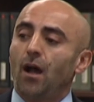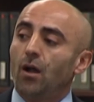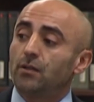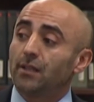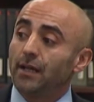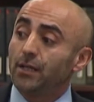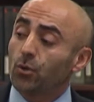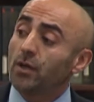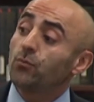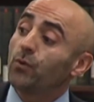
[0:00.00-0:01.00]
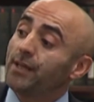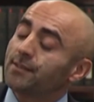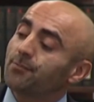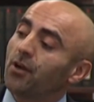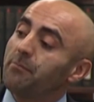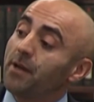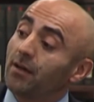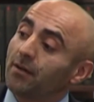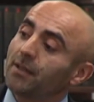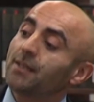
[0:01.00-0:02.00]
Uh, Erdogan wins
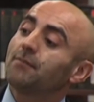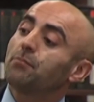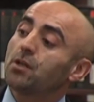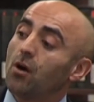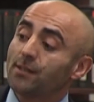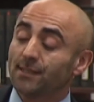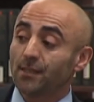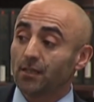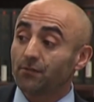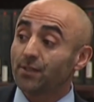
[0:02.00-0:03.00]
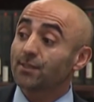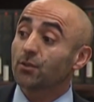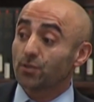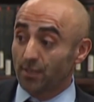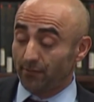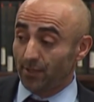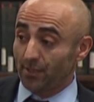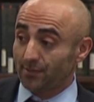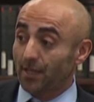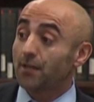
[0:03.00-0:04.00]
primarily because he delivers good
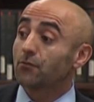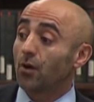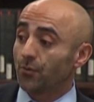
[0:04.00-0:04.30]
governance and